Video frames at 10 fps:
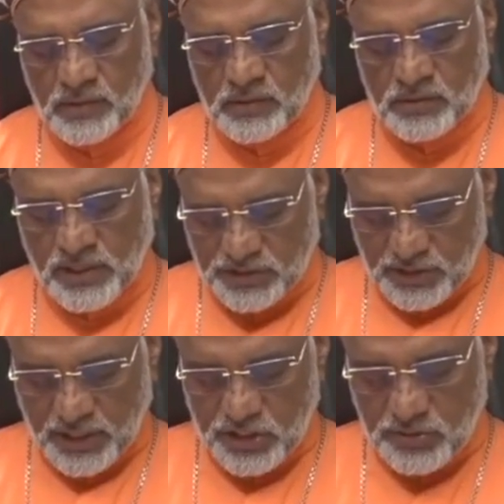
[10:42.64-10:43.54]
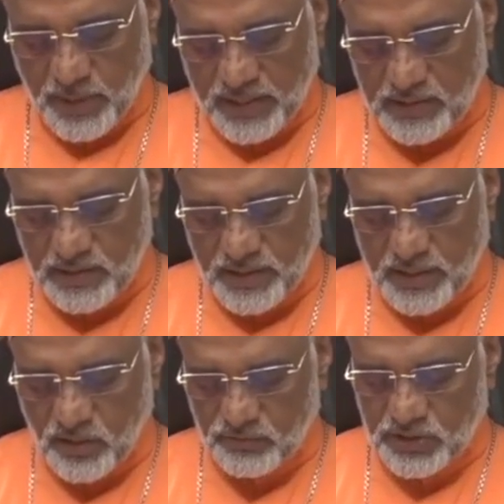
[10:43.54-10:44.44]
As a charismatic leader
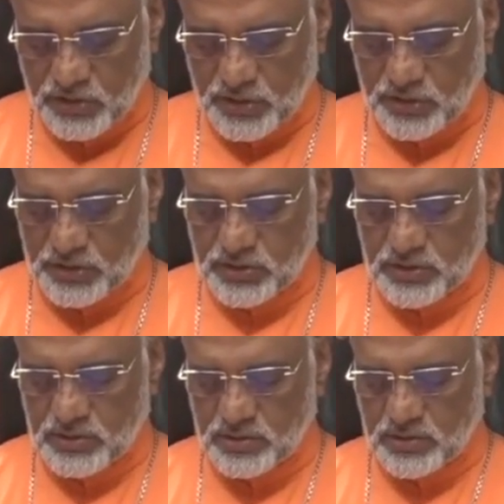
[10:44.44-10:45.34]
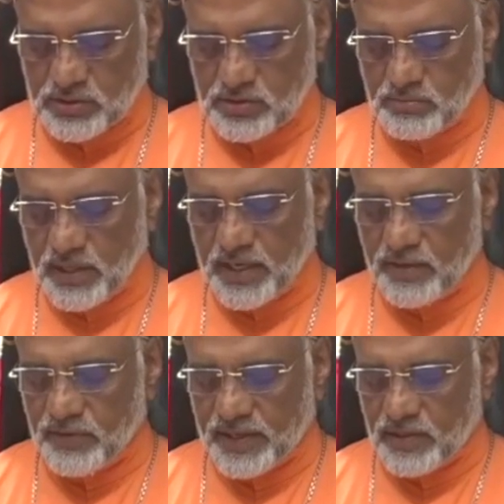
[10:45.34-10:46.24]
of the church, Maria
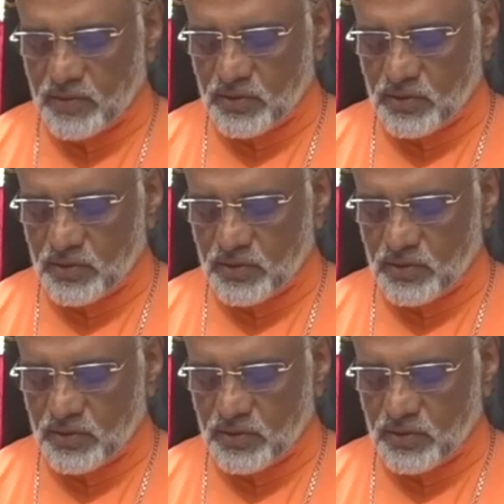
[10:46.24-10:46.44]
Ivanius